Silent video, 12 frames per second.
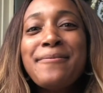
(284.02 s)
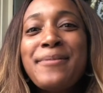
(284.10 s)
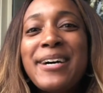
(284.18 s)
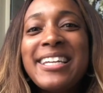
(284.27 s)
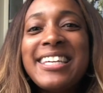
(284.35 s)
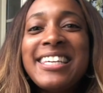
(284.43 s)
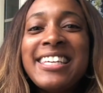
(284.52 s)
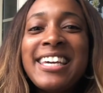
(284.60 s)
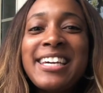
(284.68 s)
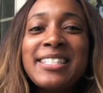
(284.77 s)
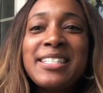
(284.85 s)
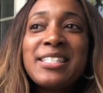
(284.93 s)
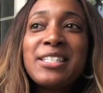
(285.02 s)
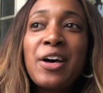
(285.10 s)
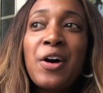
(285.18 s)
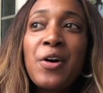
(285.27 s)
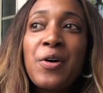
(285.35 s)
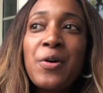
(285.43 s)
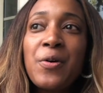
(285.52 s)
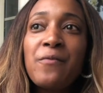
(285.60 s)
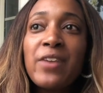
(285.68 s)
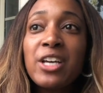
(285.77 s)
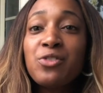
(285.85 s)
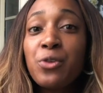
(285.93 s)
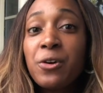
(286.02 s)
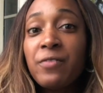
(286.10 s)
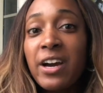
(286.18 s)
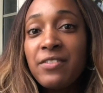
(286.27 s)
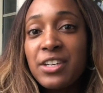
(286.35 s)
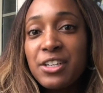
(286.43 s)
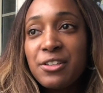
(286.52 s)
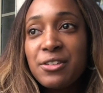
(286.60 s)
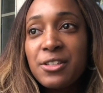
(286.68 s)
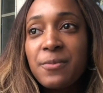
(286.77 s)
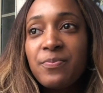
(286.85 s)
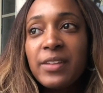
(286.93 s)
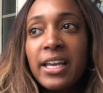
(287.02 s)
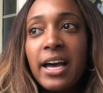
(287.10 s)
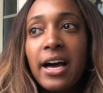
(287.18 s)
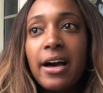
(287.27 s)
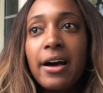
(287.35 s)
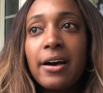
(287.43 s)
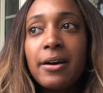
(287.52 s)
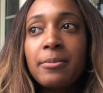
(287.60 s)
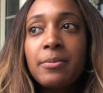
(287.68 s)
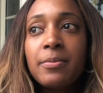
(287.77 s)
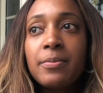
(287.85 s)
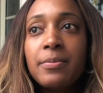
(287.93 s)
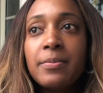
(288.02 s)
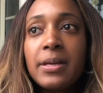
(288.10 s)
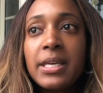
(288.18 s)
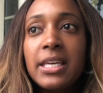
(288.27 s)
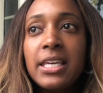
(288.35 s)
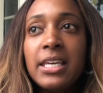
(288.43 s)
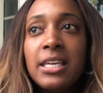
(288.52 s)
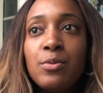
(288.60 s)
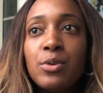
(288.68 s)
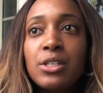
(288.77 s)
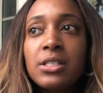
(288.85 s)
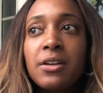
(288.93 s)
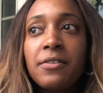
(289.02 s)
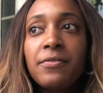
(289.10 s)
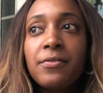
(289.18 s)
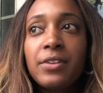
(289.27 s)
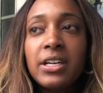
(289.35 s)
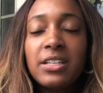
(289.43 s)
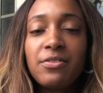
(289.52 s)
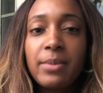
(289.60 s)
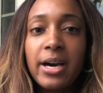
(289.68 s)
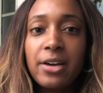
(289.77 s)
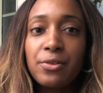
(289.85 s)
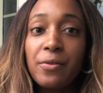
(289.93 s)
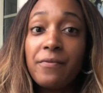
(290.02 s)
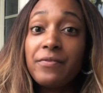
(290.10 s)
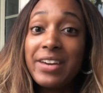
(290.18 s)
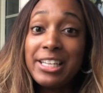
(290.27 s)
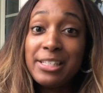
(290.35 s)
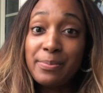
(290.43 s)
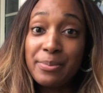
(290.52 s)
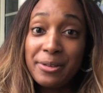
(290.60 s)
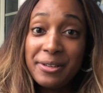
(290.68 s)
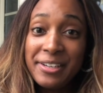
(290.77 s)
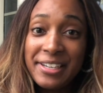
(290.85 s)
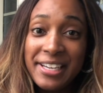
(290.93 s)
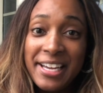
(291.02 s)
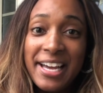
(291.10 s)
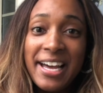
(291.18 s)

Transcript: But yeah, so fast forward 5 years, he was a friend of mine on Facebook.